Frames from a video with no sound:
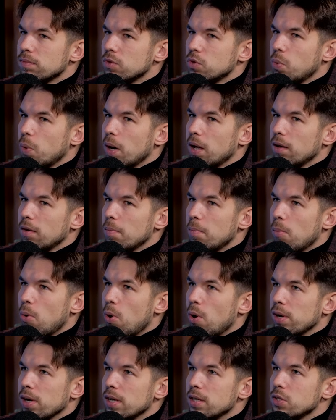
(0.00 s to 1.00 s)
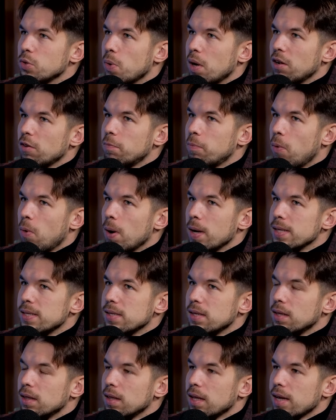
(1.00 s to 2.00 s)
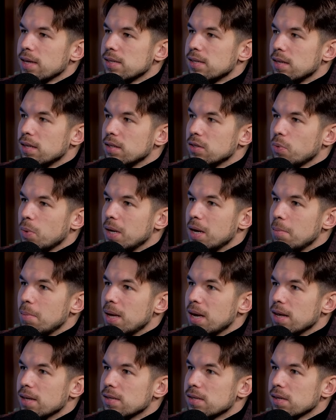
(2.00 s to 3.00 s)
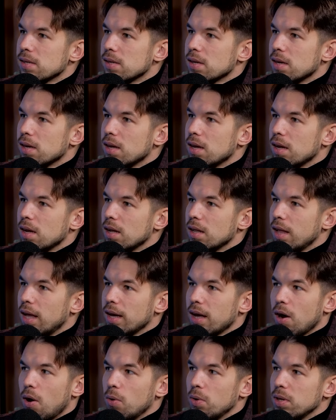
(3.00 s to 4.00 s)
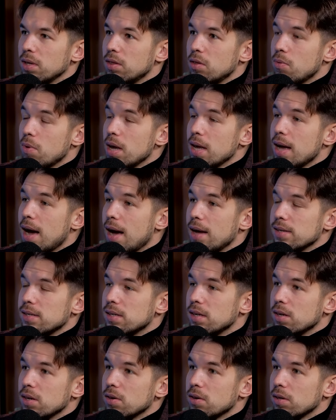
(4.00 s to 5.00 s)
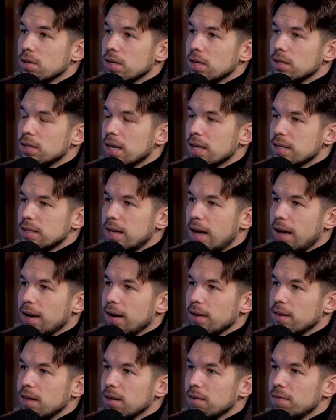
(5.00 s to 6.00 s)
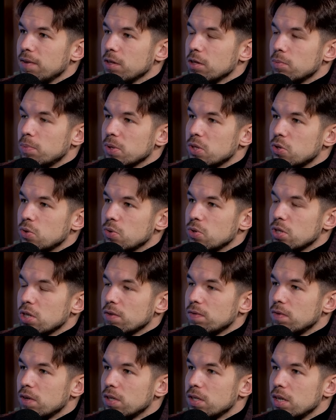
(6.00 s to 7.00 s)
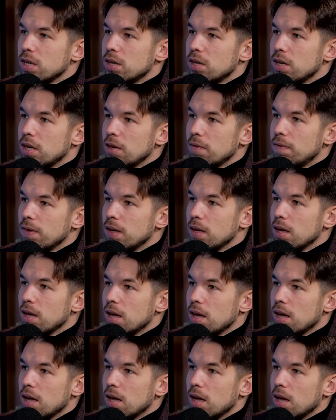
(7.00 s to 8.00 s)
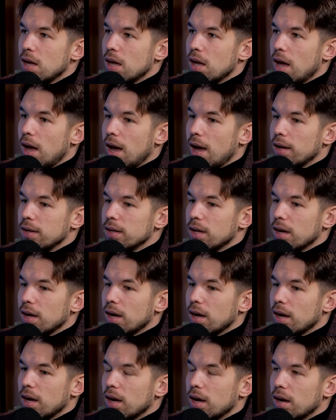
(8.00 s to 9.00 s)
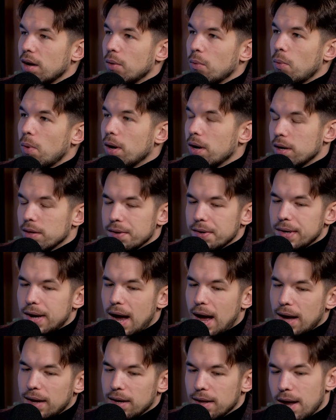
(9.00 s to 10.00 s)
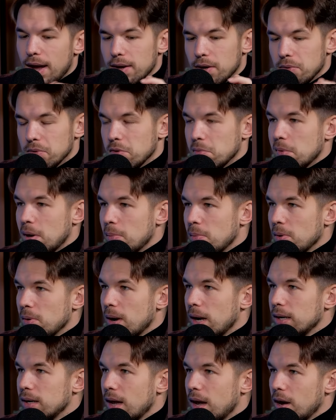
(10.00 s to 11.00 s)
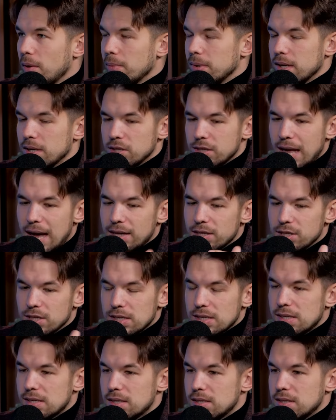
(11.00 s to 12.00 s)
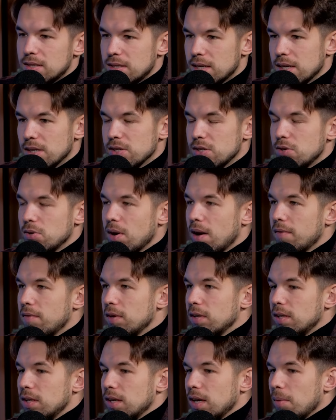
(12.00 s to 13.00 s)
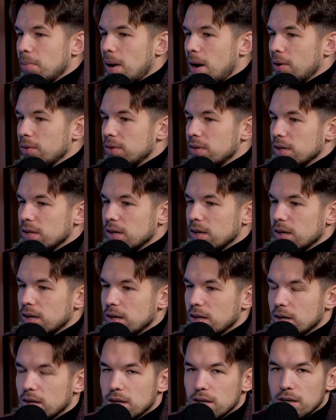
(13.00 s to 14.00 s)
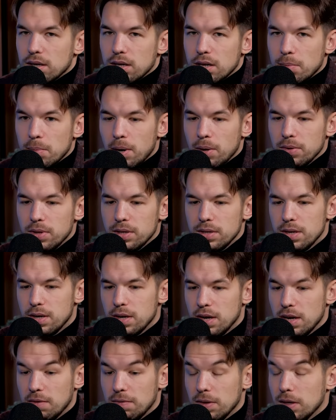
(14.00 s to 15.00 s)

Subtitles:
more than 12 points in less than 20 minutes. Like only 3 guys in the EuroLeague does that. I think Filip Petrushev, Nadir Hifi, and one other guy that I don't remember right now. But that just tells you everything about Nadir Hifi.